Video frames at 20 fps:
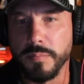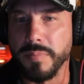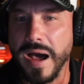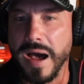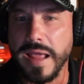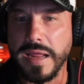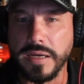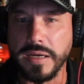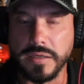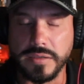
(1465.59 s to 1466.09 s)

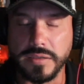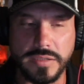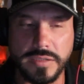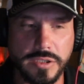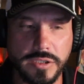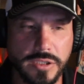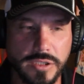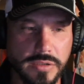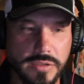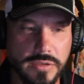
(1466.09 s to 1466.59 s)
buying
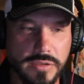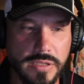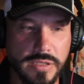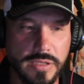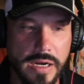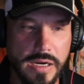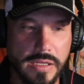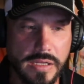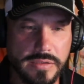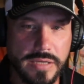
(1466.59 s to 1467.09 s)

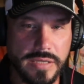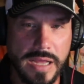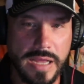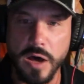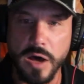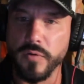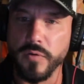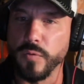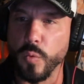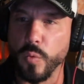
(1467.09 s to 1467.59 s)
decisions, and it's
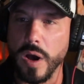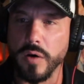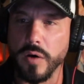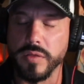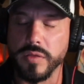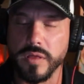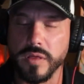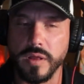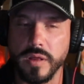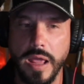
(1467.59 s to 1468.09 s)
health,
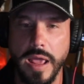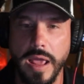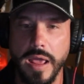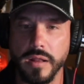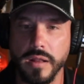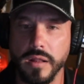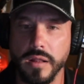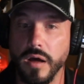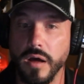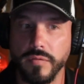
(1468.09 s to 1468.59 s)
wealth,
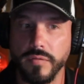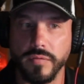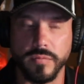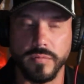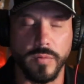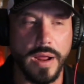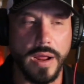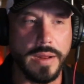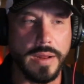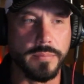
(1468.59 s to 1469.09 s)
and love,
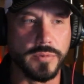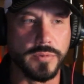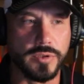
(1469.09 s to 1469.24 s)
right?